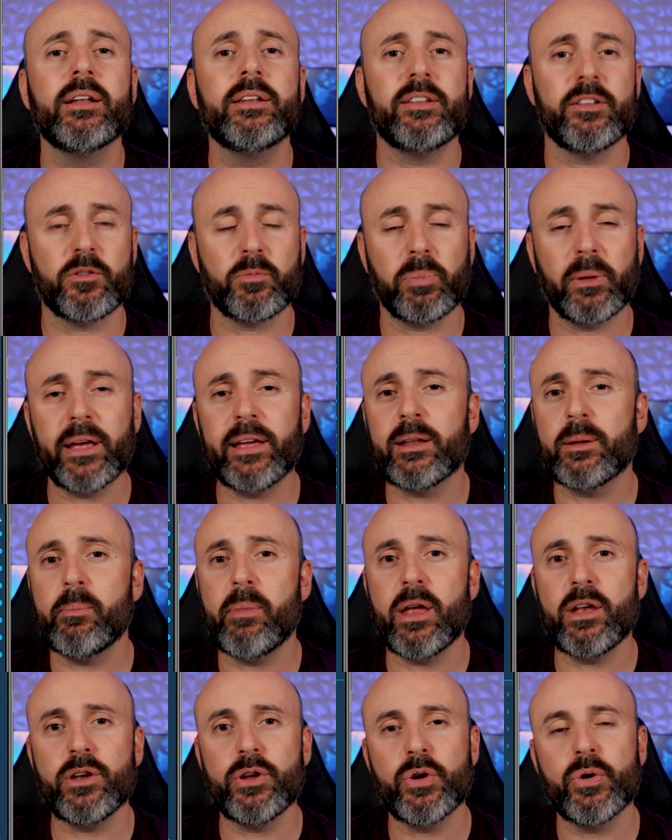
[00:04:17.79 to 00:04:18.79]
display the
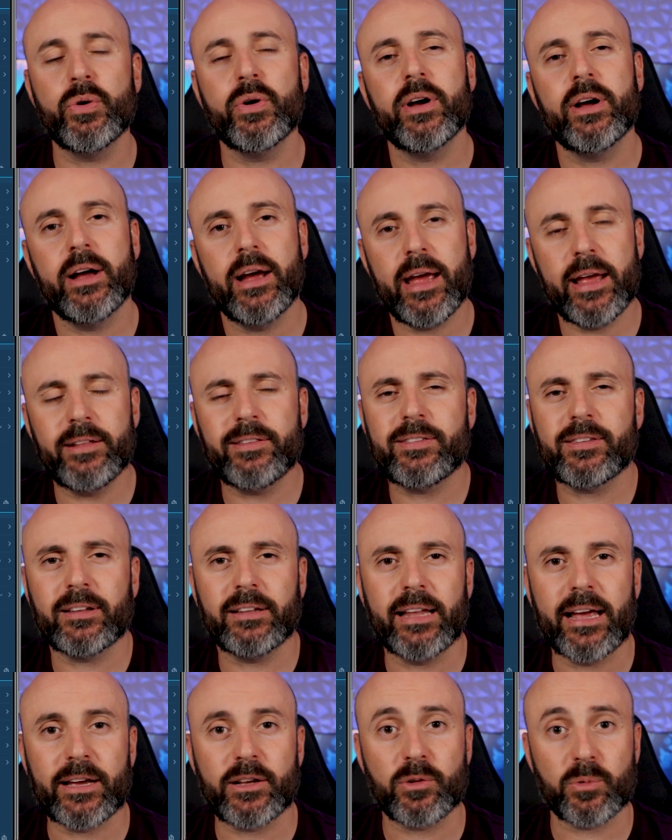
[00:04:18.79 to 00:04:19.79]
menu, and
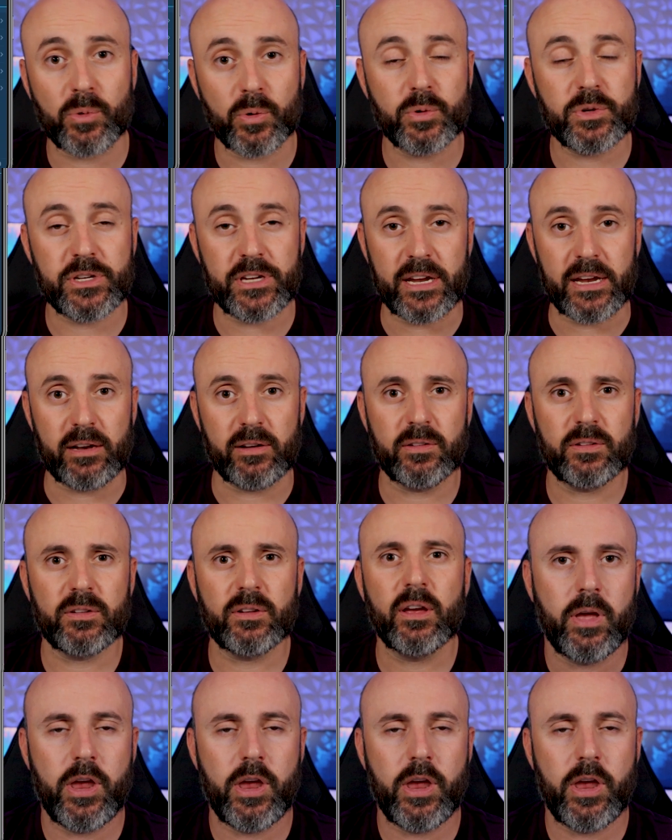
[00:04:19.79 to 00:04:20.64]
select routines.